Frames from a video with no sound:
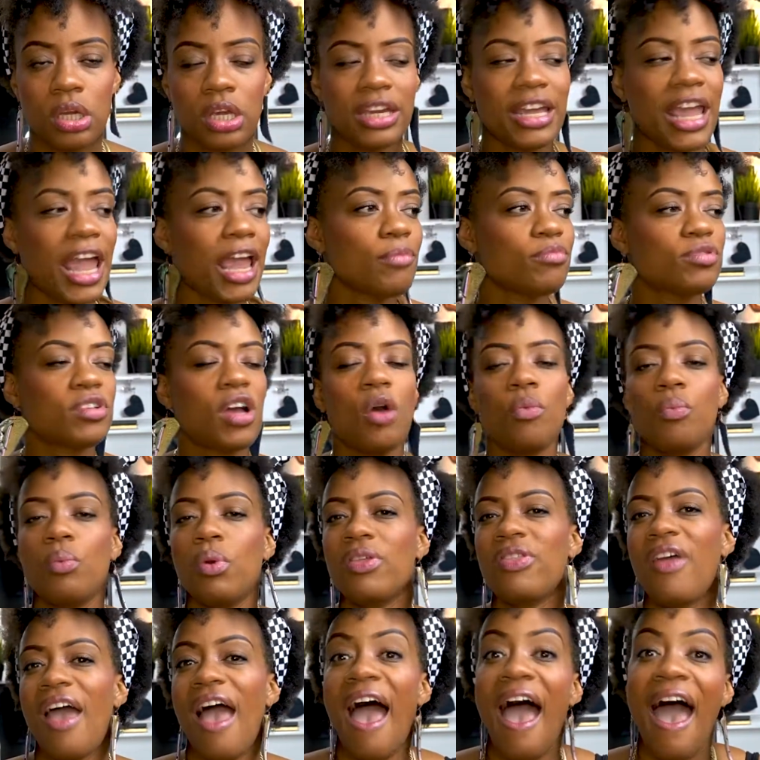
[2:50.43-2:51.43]
Games come
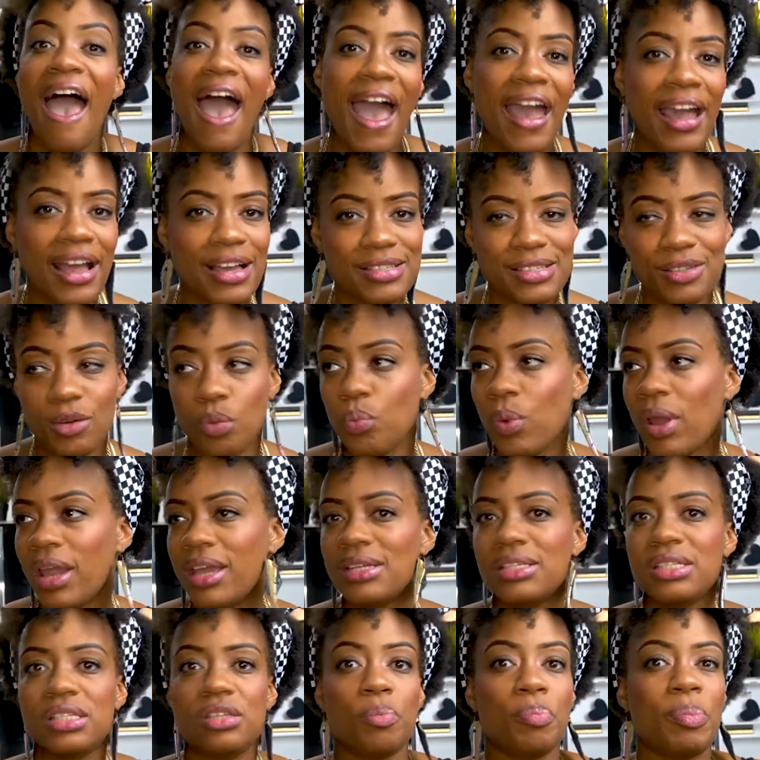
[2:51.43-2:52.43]
with hacks and
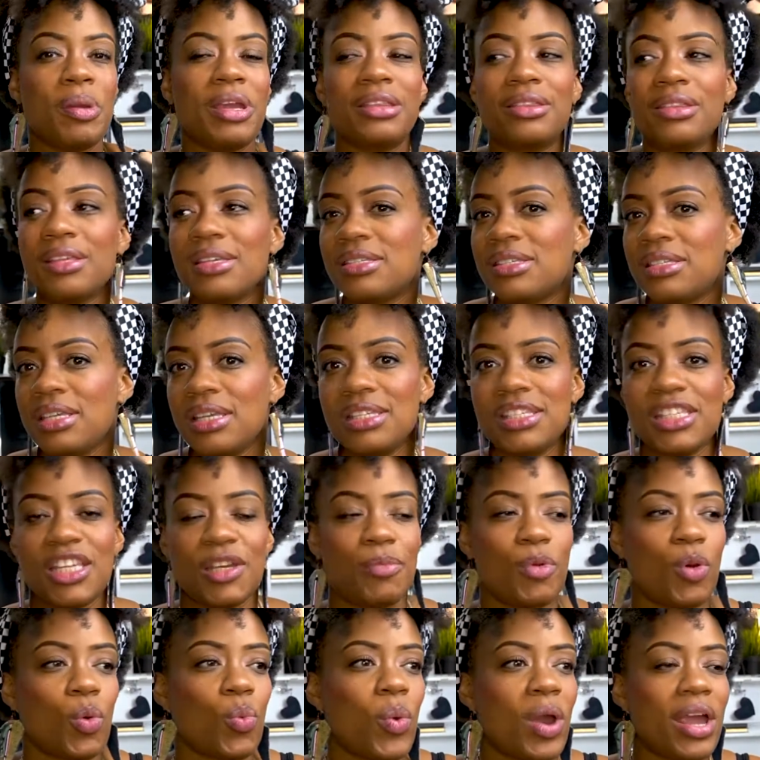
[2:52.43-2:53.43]
ways to beat the
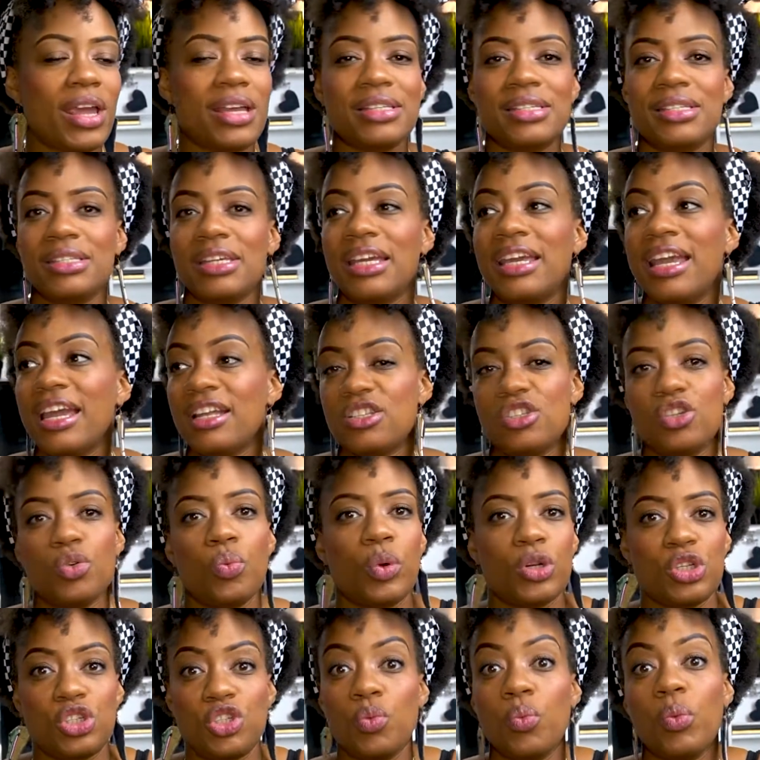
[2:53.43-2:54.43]
system and ways to get to
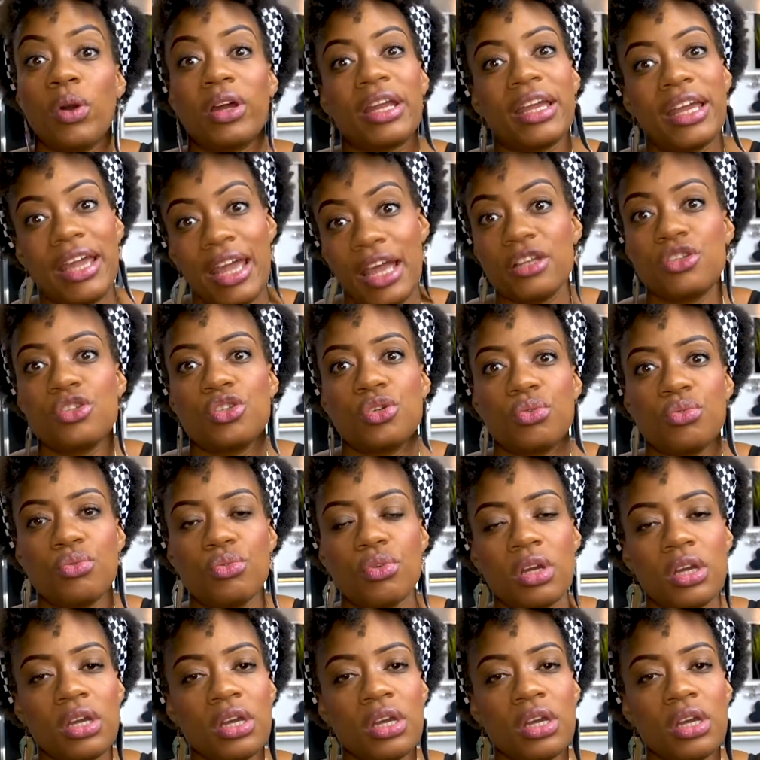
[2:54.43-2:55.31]
what you want to get to.